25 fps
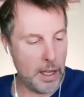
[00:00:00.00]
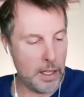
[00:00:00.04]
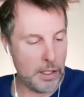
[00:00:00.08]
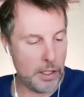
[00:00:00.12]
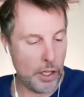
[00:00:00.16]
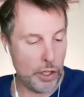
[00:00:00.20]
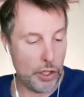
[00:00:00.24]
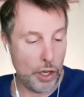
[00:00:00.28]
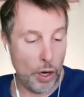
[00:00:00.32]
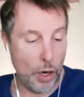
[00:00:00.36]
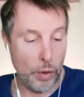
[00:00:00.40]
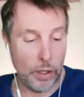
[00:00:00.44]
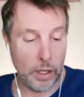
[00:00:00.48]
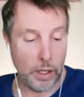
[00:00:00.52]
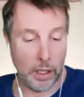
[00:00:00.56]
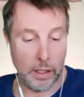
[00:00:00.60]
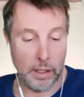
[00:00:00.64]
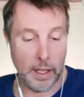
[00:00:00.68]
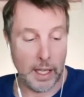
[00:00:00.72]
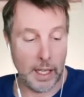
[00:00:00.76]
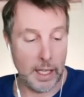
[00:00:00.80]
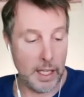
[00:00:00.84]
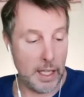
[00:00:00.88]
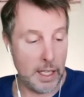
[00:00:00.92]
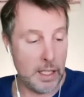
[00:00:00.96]
is a
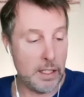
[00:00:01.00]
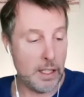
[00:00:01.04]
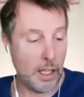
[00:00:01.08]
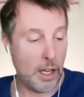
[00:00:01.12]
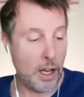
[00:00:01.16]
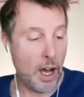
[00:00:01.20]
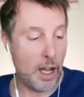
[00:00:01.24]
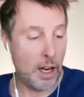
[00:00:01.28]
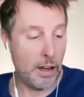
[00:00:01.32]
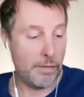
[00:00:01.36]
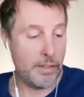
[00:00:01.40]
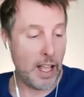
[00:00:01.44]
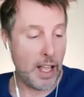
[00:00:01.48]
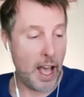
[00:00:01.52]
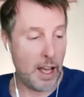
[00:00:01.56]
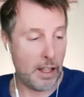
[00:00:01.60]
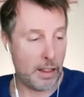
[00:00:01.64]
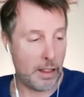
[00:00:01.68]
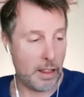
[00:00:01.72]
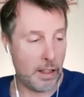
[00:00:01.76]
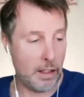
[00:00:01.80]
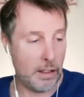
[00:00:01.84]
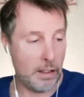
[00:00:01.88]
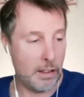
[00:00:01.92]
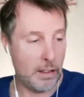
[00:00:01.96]
joker, and he's the god of death.